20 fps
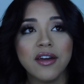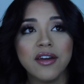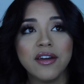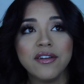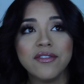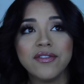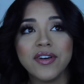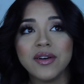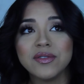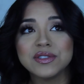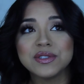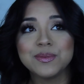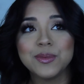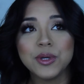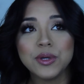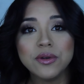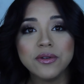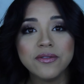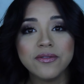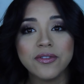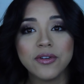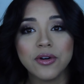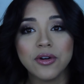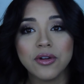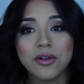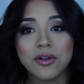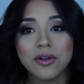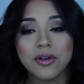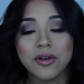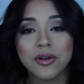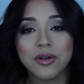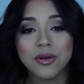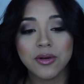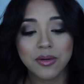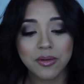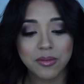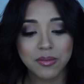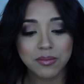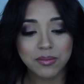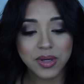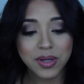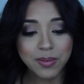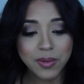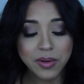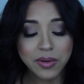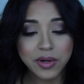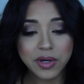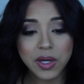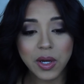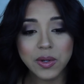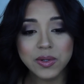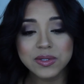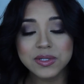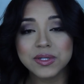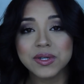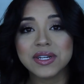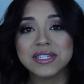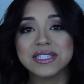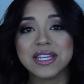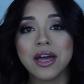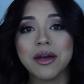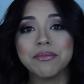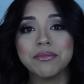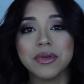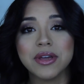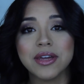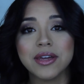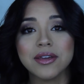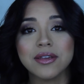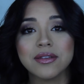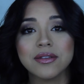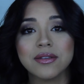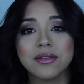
if I was beautiful, people were going to accept me.